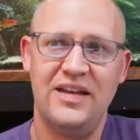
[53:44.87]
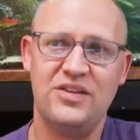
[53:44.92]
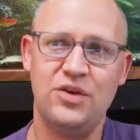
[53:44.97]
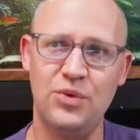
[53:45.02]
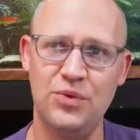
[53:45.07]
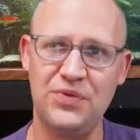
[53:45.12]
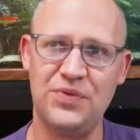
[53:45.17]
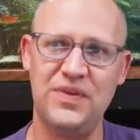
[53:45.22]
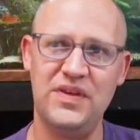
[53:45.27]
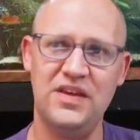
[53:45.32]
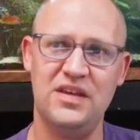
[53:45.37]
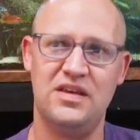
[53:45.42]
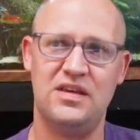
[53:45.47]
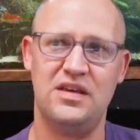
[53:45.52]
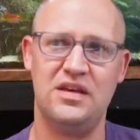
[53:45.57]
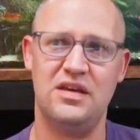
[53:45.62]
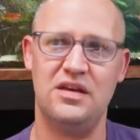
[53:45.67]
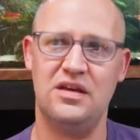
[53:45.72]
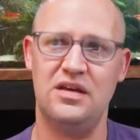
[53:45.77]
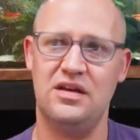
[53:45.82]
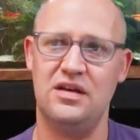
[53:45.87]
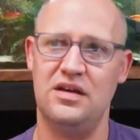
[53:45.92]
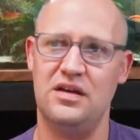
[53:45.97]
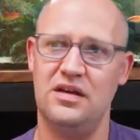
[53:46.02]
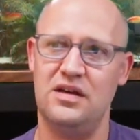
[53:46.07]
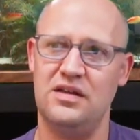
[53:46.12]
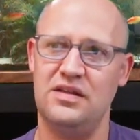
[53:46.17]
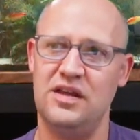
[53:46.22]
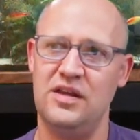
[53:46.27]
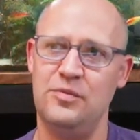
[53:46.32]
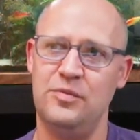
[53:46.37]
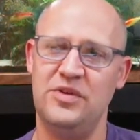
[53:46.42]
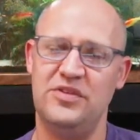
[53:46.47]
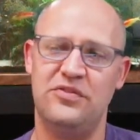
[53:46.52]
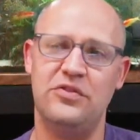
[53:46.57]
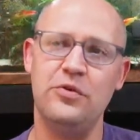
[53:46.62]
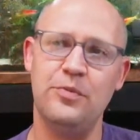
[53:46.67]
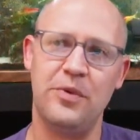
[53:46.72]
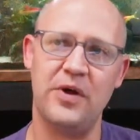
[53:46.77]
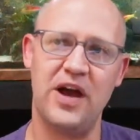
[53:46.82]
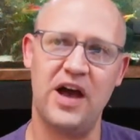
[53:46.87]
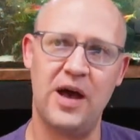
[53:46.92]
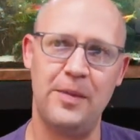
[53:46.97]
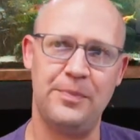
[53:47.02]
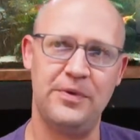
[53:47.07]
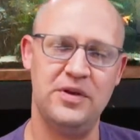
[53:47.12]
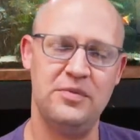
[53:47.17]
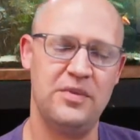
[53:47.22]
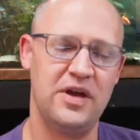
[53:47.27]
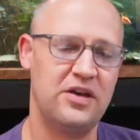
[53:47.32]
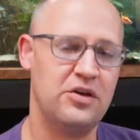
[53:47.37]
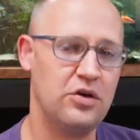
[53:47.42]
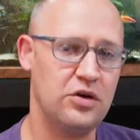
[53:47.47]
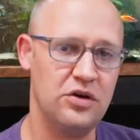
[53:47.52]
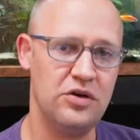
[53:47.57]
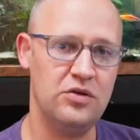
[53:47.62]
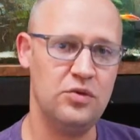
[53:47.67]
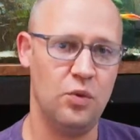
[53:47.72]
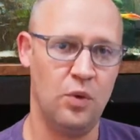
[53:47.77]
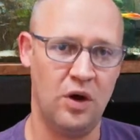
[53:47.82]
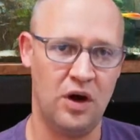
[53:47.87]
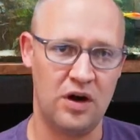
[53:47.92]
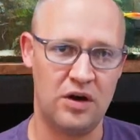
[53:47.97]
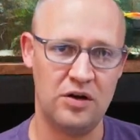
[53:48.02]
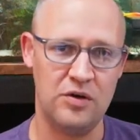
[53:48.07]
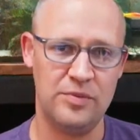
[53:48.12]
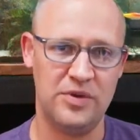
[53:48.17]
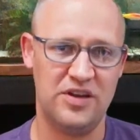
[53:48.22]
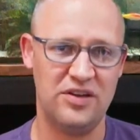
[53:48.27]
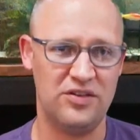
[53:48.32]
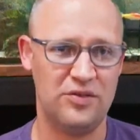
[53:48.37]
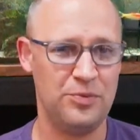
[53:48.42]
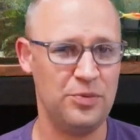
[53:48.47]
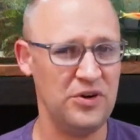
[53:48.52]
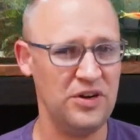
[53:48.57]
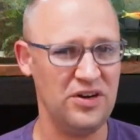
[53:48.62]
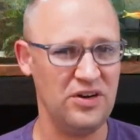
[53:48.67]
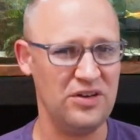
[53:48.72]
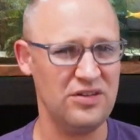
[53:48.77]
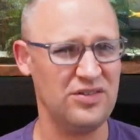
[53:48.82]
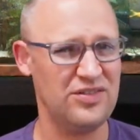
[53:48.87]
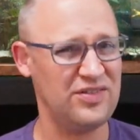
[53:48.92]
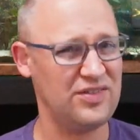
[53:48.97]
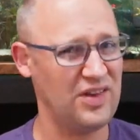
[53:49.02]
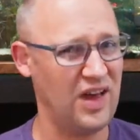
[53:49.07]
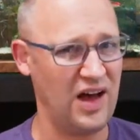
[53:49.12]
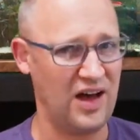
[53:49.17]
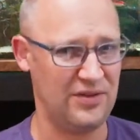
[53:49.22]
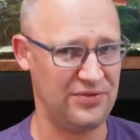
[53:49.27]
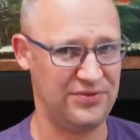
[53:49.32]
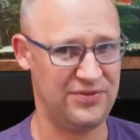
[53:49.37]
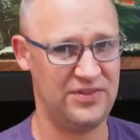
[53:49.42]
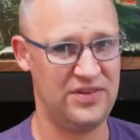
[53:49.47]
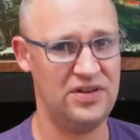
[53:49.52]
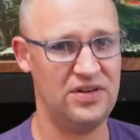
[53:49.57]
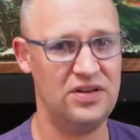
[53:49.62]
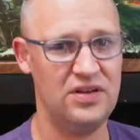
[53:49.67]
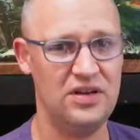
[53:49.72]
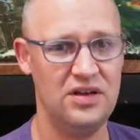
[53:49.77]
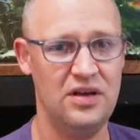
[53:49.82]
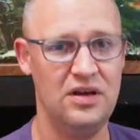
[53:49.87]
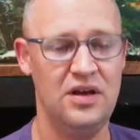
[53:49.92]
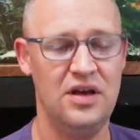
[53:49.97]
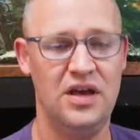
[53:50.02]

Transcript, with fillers: I don't think they'd be super happy in my current water because it's pretty darn soft.